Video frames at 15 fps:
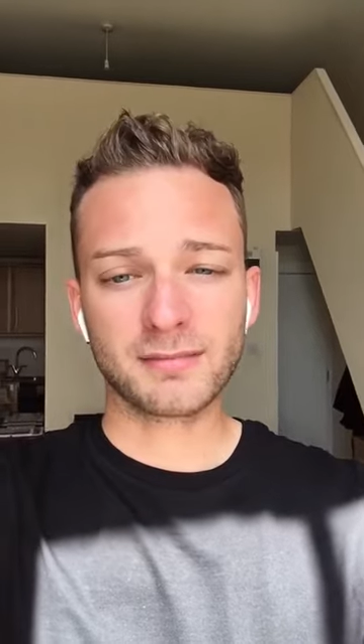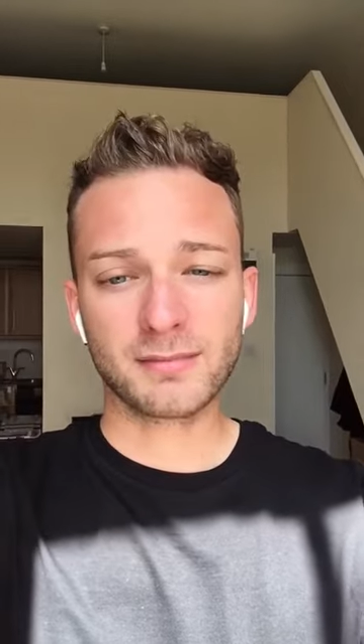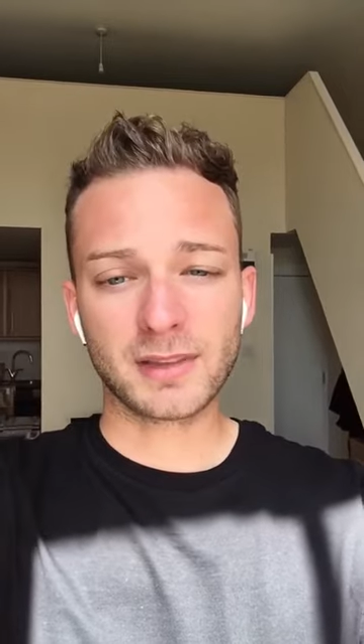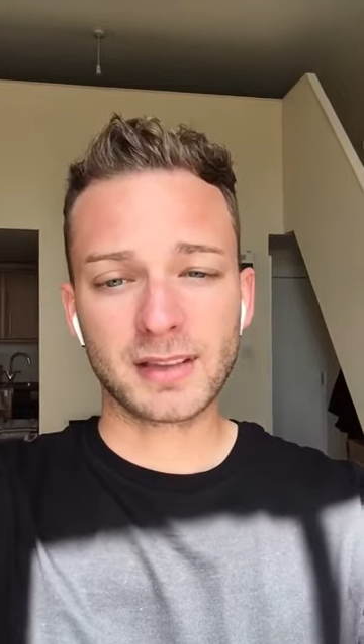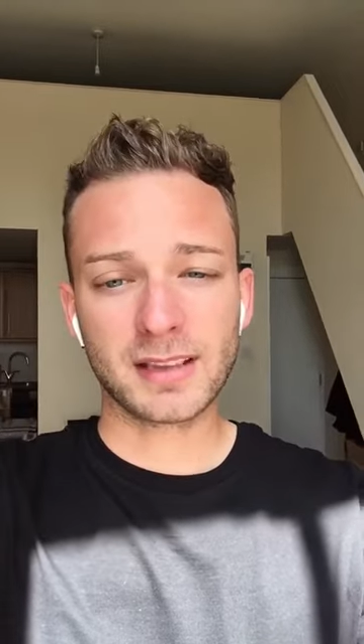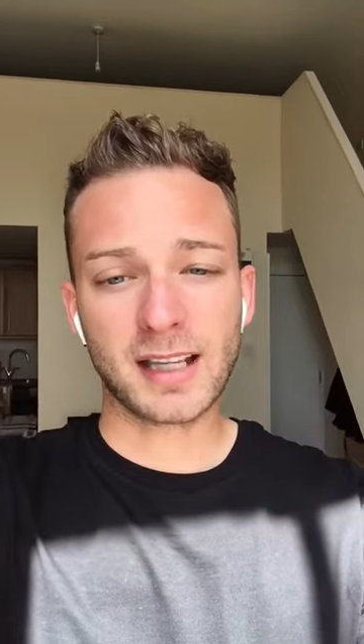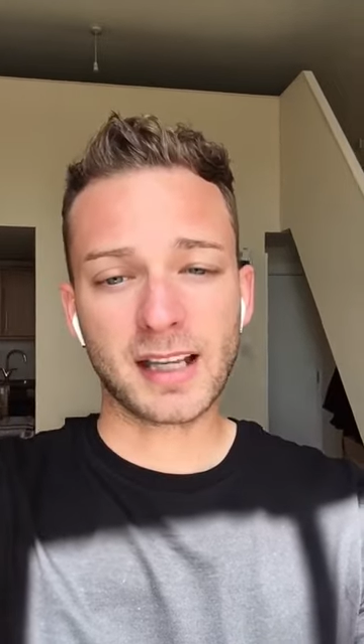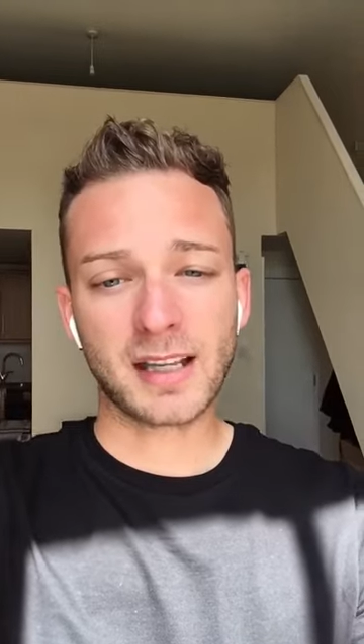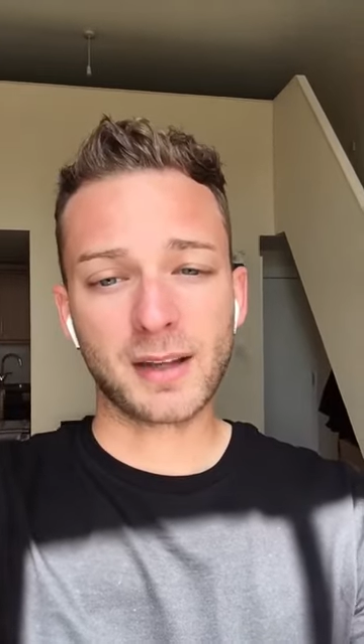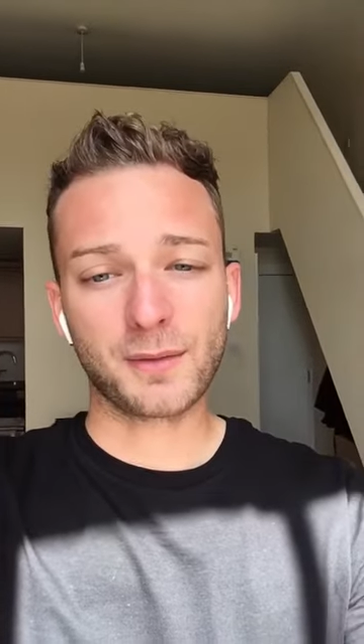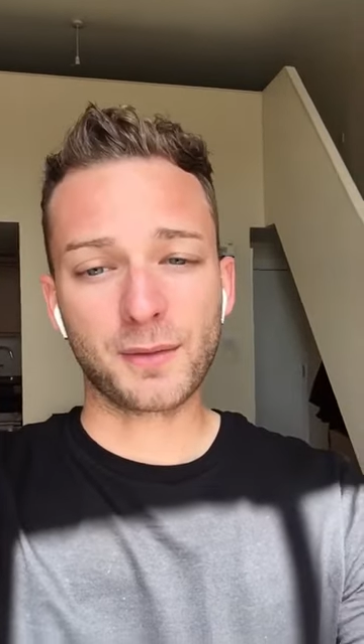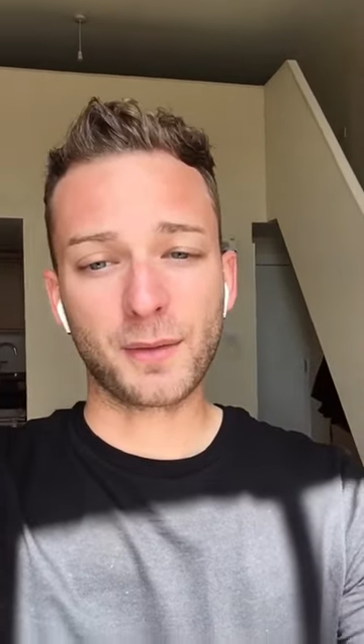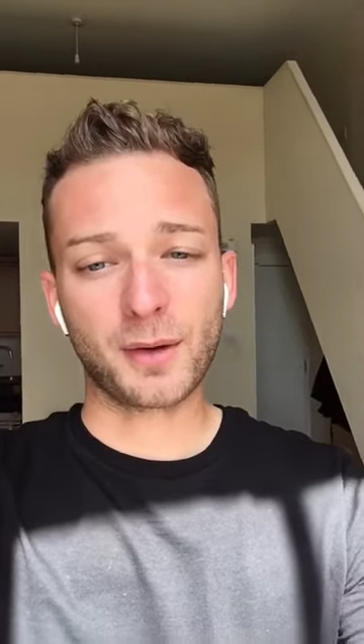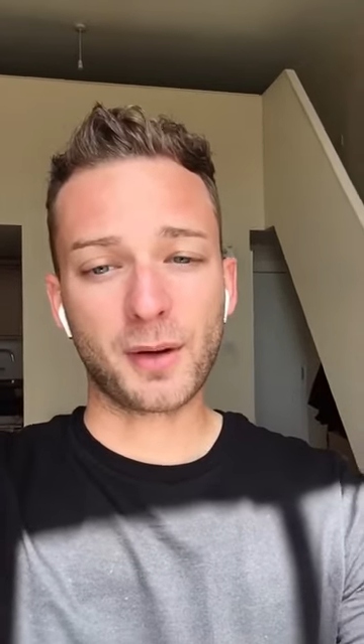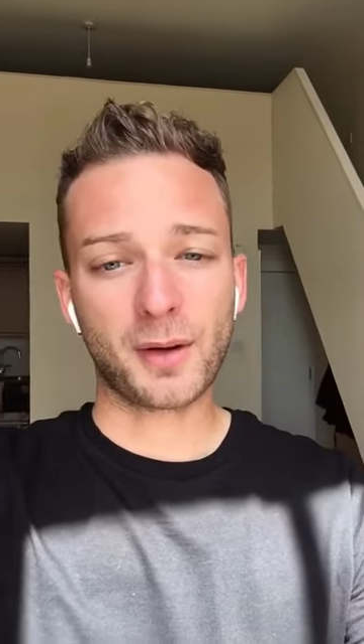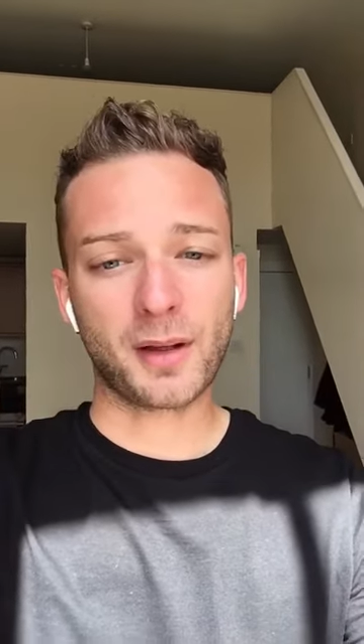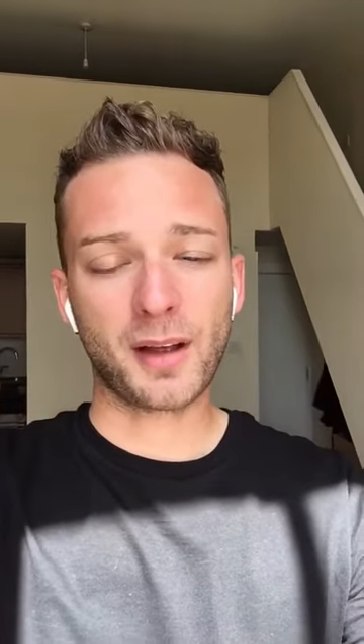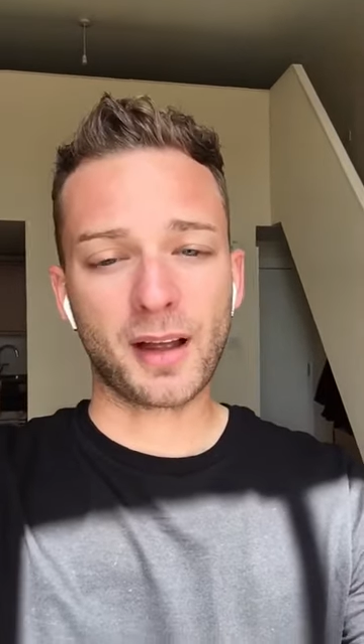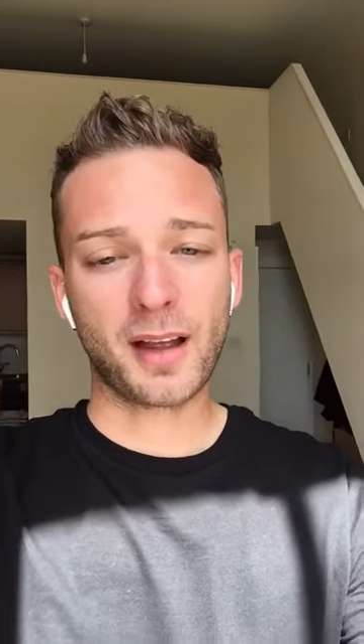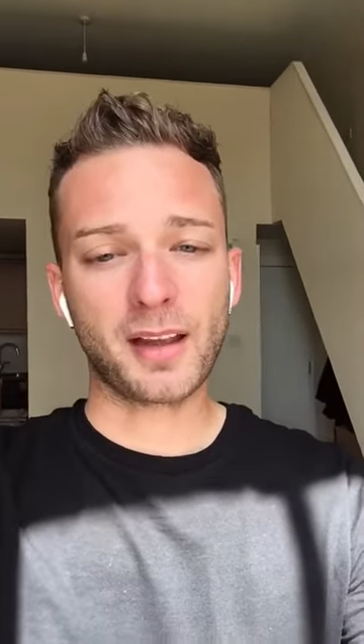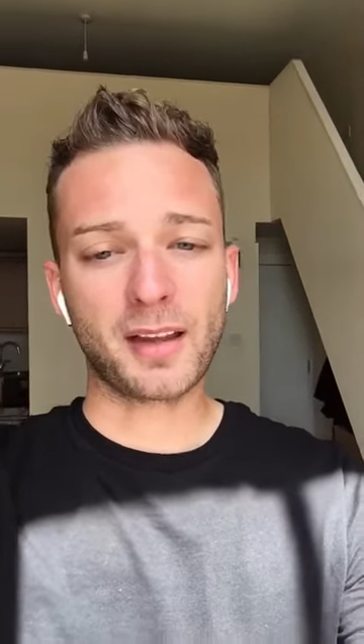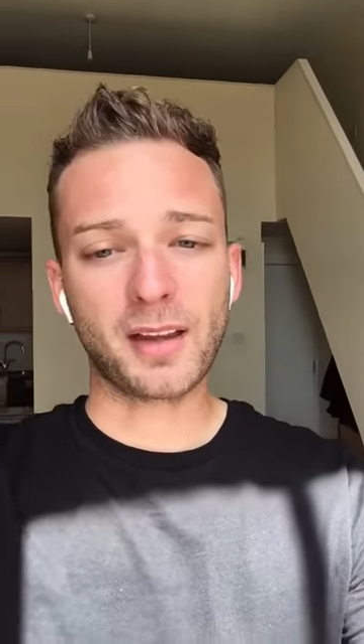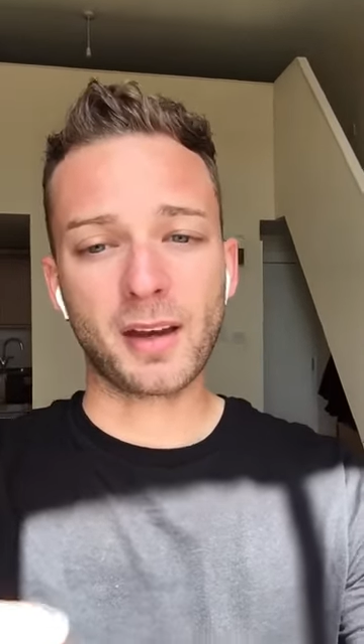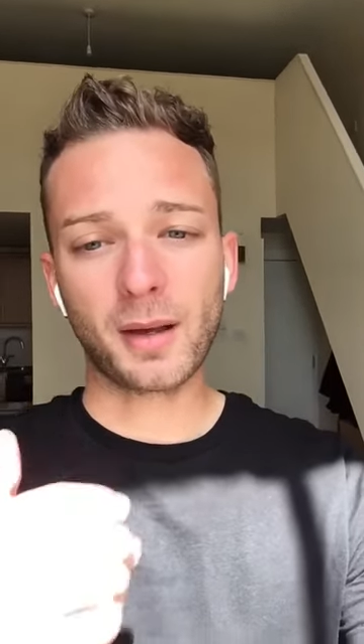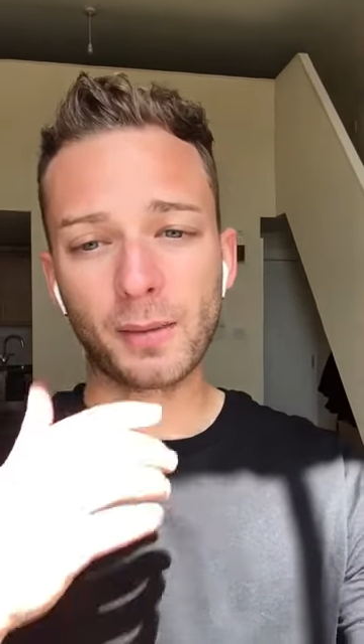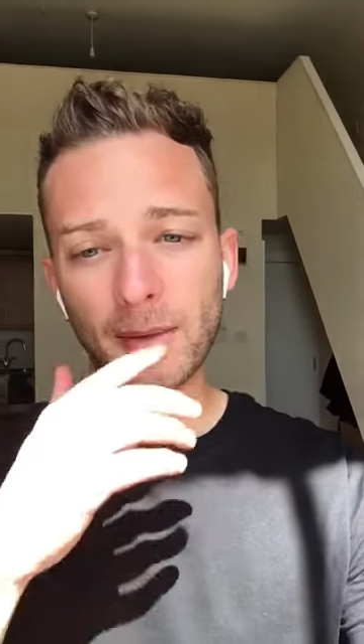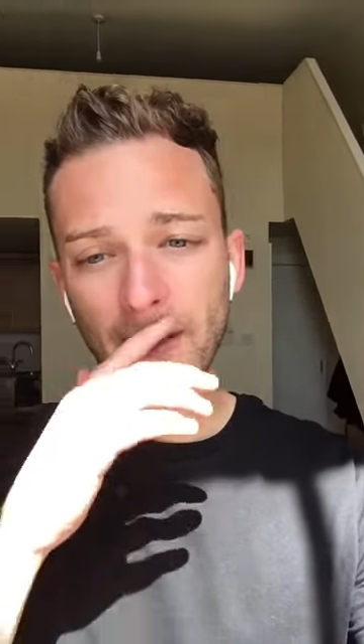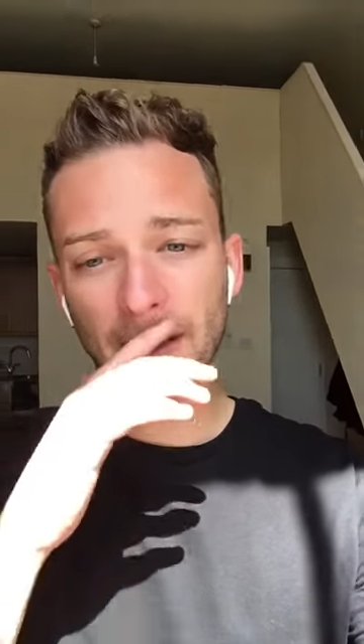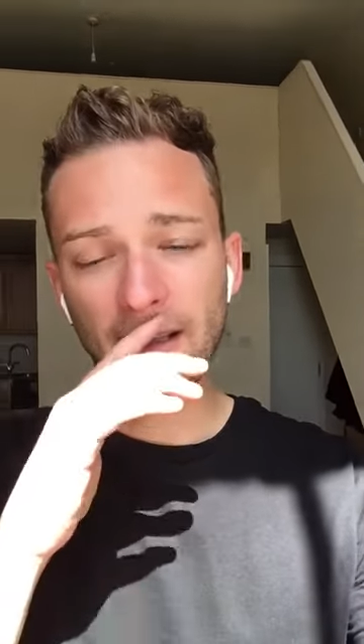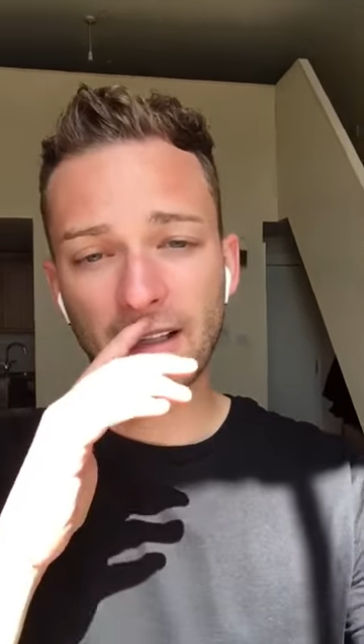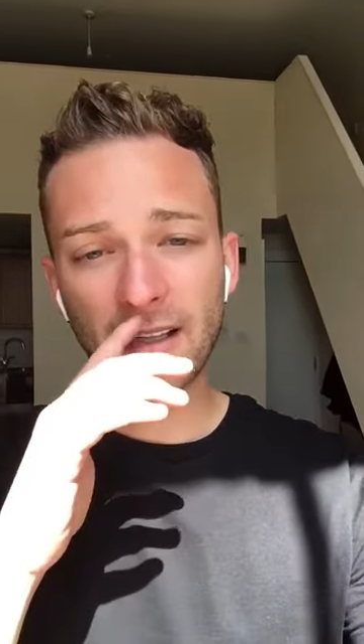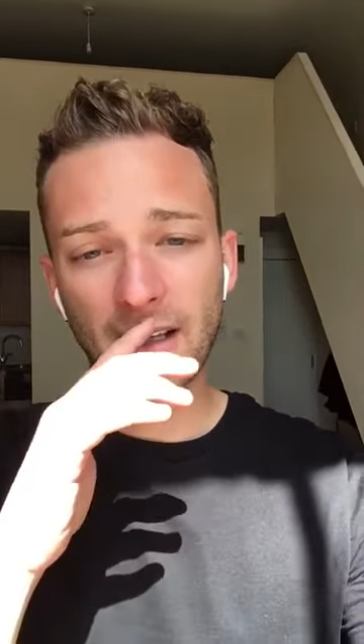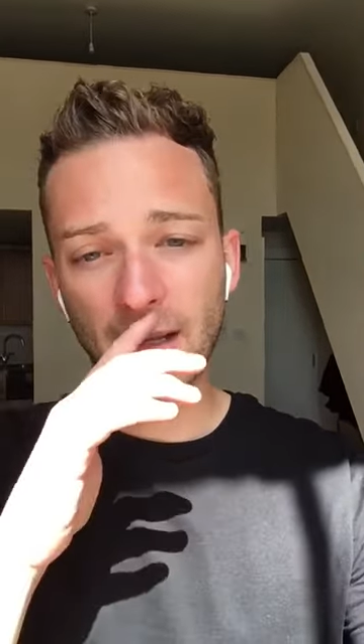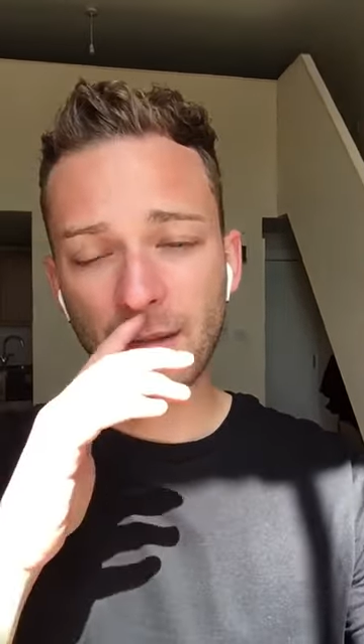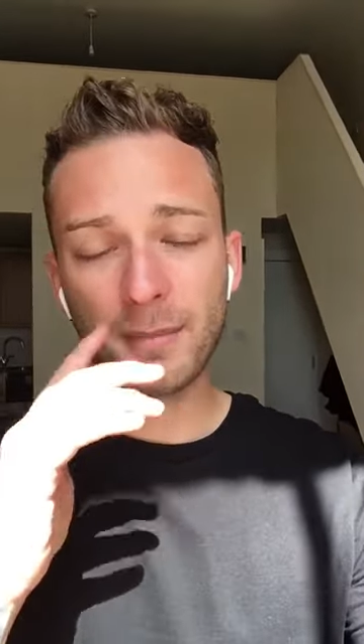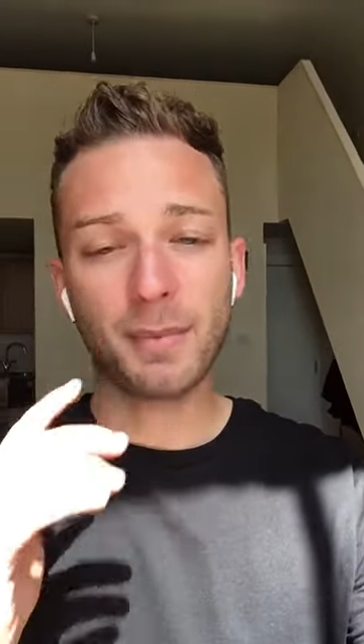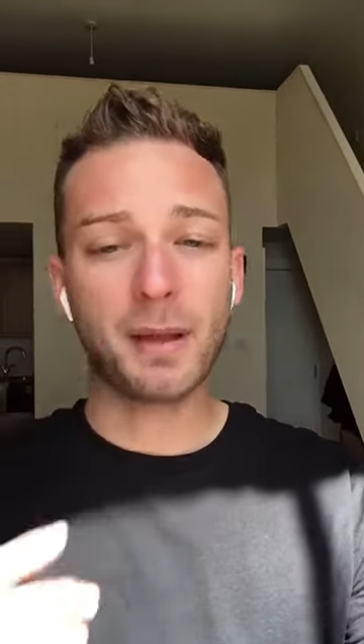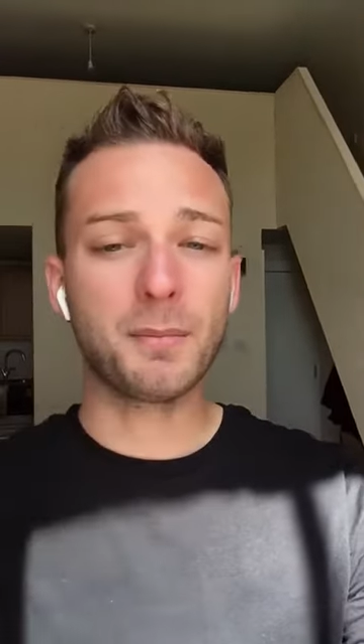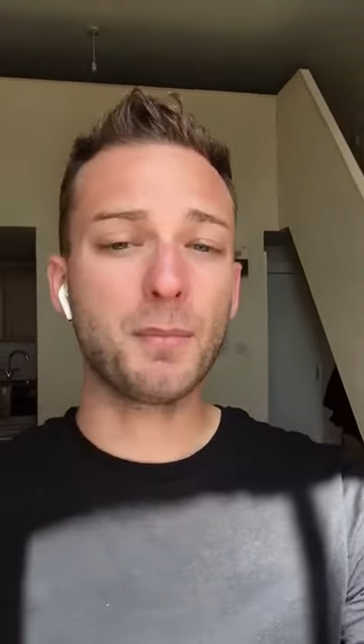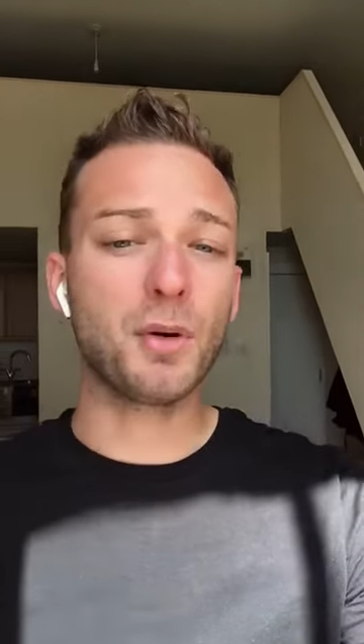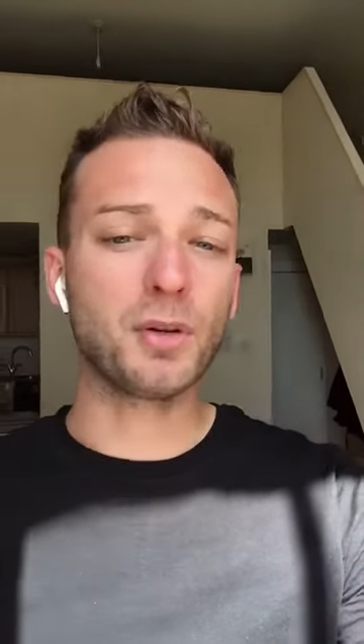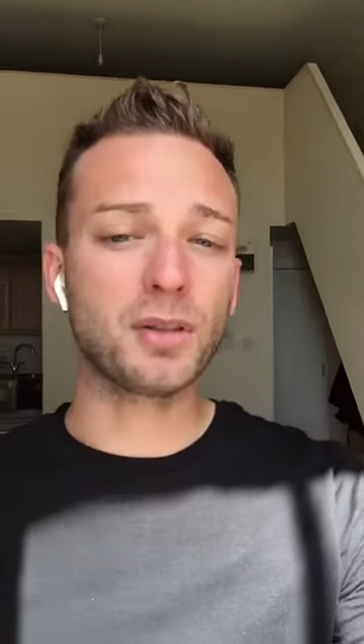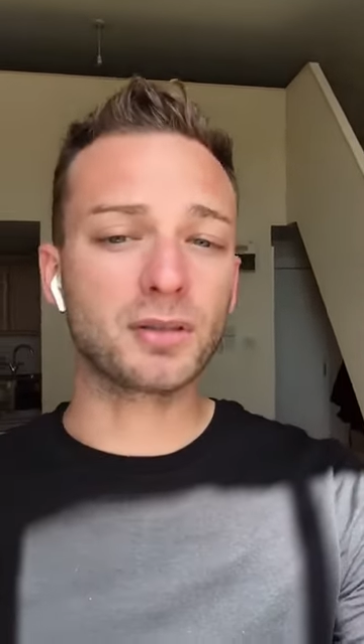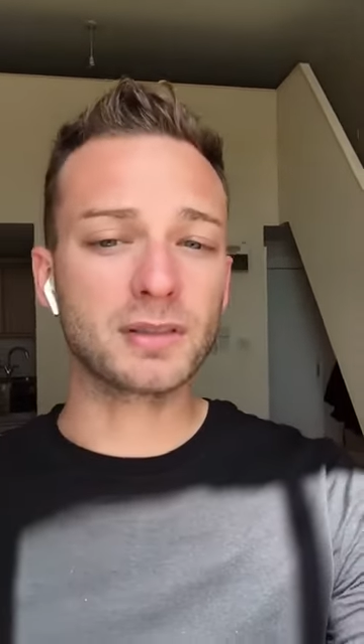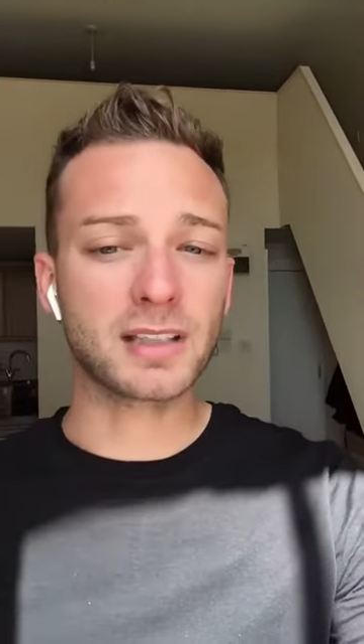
to take it for a bit more